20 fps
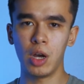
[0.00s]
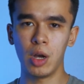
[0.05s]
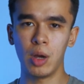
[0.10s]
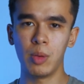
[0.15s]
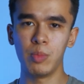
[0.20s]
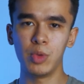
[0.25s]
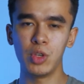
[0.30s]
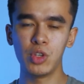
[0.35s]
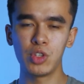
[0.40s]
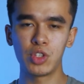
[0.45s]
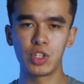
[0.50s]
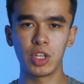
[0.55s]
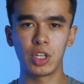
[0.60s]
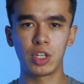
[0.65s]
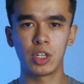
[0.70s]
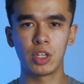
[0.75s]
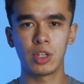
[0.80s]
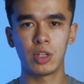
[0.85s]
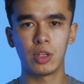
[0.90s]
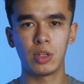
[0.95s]

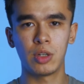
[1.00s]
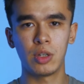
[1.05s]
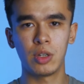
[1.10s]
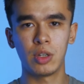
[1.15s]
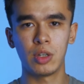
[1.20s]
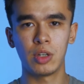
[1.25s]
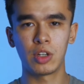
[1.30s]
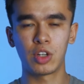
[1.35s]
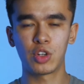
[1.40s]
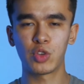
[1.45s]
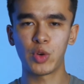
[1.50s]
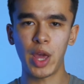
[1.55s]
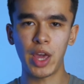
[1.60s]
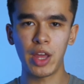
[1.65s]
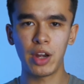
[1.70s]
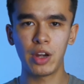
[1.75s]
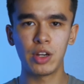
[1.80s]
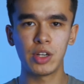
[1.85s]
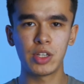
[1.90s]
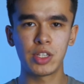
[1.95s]
music
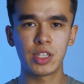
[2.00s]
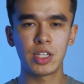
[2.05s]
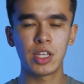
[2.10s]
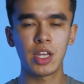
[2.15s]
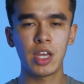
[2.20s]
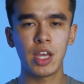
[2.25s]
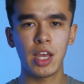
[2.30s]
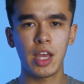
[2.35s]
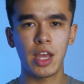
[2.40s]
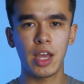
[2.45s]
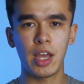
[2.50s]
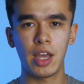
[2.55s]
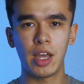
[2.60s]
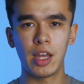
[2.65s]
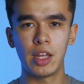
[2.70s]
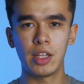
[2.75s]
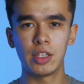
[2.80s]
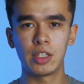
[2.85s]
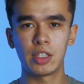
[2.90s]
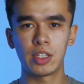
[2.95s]
creators
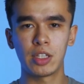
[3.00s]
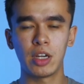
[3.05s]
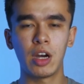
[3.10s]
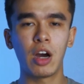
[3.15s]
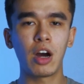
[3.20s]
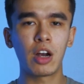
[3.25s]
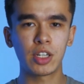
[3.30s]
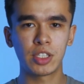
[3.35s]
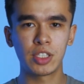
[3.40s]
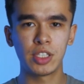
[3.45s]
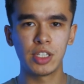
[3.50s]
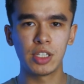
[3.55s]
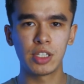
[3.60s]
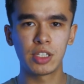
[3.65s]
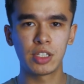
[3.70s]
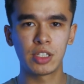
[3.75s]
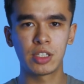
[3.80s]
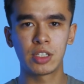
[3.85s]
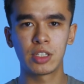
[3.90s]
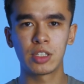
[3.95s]
and
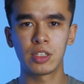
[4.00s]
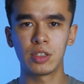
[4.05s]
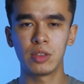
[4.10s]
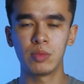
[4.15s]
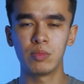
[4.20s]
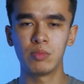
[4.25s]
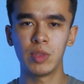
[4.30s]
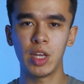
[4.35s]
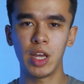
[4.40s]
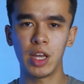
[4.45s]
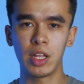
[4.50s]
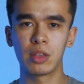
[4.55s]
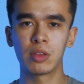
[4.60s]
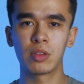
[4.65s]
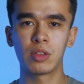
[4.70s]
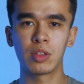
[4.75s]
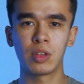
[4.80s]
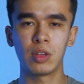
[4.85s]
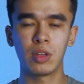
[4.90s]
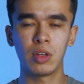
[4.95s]
artists
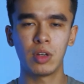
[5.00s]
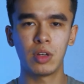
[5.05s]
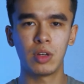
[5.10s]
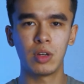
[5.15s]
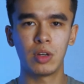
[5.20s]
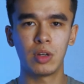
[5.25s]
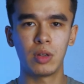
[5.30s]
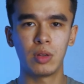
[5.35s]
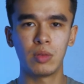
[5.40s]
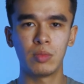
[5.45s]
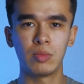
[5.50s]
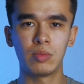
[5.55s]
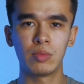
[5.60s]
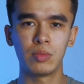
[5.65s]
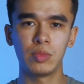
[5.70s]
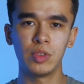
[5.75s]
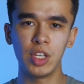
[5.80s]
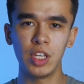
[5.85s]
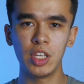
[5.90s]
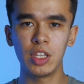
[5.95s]
that
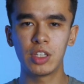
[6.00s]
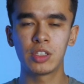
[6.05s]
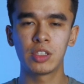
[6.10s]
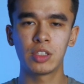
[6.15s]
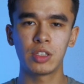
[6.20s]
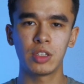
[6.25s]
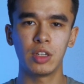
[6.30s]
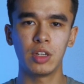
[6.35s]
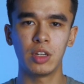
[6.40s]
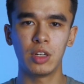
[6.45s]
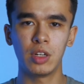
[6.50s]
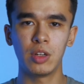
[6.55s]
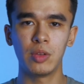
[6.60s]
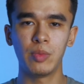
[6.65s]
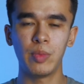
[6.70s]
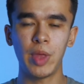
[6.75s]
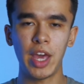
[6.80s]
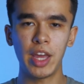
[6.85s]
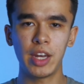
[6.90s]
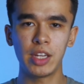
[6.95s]
need
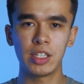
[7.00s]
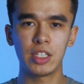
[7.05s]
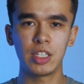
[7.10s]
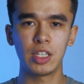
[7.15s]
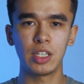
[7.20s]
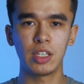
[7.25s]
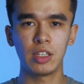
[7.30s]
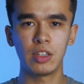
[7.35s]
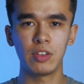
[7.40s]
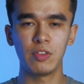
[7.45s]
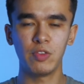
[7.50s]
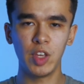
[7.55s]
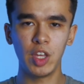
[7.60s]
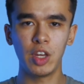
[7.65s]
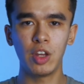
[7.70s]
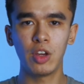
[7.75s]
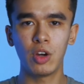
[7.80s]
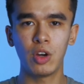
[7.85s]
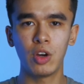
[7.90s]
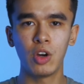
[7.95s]
editing
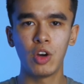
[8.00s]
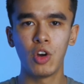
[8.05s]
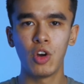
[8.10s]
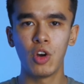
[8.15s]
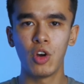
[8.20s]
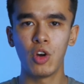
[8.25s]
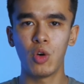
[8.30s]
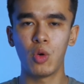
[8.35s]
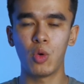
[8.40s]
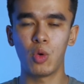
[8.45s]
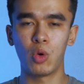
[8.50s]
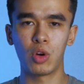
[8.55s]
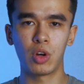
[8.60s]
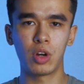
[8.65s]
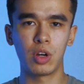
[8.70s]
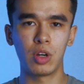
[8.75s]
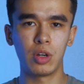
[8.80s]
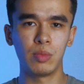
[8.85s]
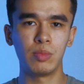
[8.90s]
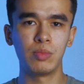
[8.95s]
video
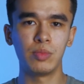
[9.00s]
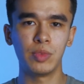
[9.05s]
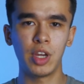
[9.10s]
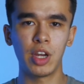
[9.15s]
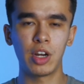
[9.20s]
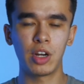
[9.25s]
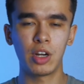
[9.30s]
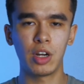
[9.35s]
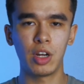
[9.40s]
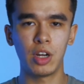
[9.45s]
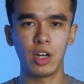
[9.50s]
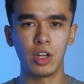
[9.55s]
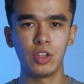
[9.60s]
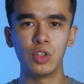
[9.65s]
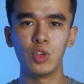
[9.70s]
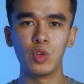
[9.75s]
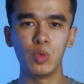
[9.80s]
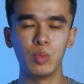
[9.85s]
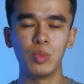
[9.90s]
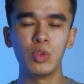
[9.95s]
or their
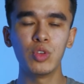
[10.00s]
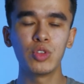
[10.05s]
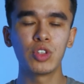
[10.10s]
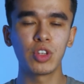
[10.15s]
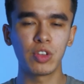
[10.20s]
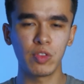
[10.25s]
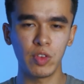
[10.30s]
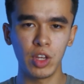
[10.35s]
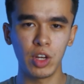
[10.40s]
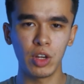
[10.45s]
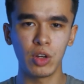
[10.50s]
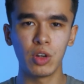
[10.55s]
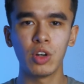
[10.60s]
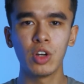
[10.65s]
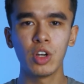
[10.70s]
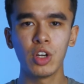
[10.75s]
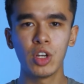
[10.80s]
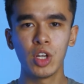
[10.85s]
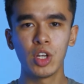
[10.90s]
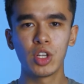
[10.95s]
new music video.
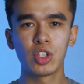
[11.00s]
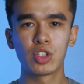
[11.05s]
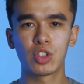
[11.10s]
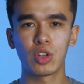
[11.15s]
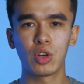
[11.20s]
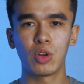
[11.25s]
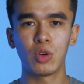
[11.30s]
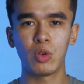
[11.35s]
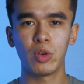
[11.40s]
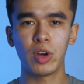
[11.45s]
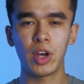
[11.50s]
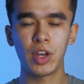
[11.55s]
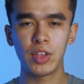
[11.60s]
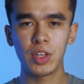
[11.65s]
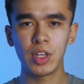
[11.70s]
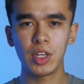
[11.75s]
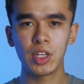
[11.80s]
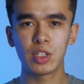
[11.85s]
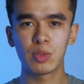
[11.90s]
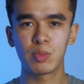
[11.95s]
So I
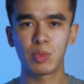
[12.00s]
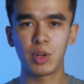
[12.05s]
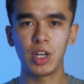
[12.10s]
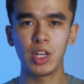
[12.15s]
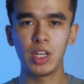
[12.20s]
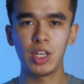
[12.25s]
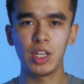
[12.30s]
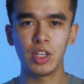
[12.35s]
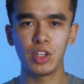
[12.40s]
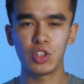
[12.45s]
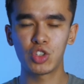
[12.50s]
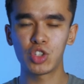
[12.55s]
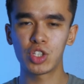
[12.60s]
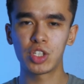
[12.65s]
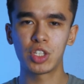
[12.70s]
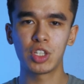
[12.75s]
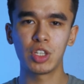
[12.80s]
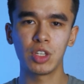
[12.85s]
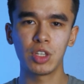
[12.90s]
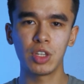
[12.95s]
think it's pretty
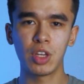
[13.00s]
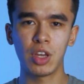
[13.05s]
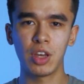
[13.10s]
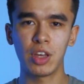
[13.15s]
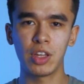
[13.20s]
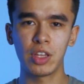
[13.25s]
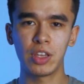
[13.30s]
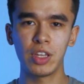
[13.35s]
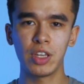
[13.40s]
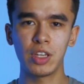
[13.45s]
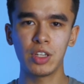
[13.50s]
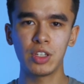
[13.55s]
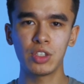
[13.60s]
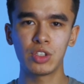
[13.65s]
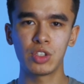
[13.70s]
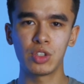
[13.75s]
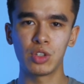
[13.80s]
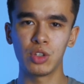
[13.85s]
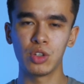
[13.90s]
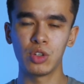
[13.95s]
interesting thing
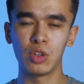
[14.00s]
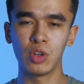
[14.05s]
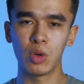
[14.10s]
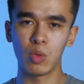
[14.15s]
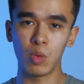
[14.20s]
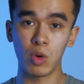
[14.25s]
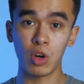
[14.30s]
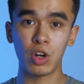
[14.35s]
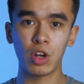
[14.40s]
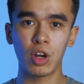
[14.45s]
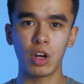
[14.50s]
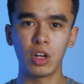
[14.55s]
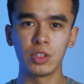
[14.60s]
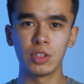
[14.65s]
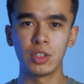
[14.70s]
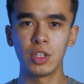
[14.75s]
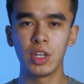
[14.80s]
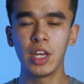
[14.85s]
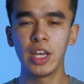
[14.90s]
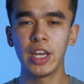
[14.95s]
to work
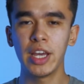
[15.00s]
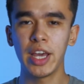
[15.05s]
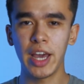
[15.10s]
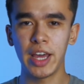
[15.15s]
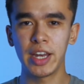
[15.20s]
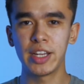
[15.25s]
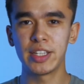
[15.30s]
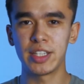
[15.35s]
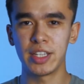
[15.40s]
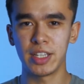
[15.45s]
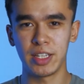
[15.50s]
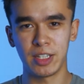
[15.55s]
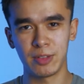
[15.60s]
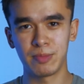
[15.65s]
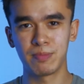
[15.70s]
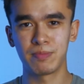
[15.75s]
on, editing.